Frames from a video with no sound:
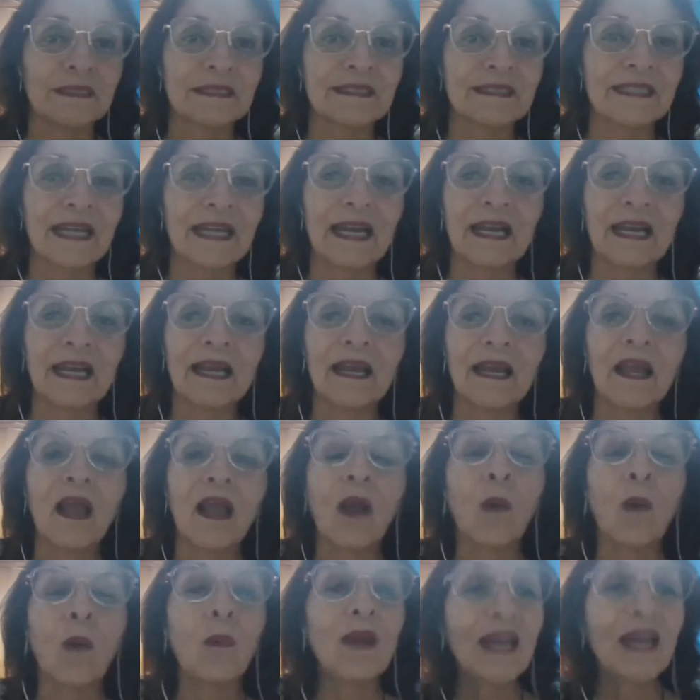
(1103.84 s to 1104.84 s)
yeah,
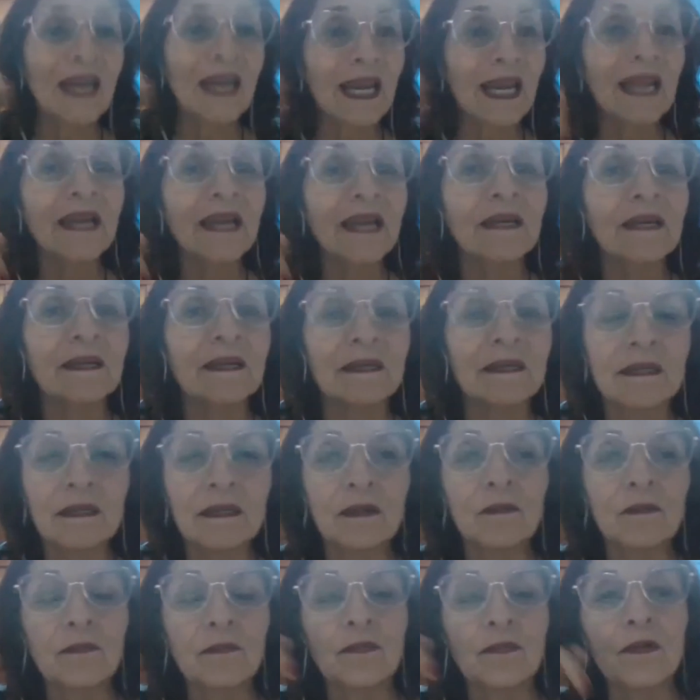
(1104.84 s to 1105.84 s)
we learn
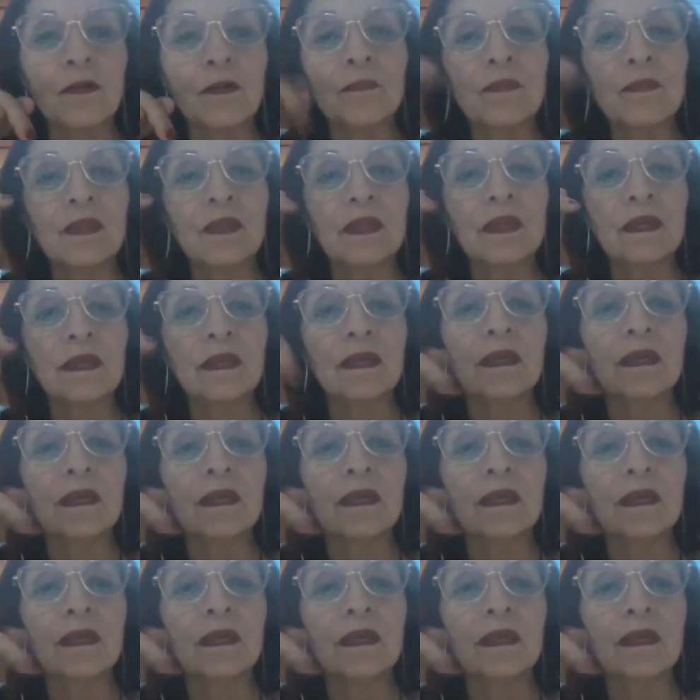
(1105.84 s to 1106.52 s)
from the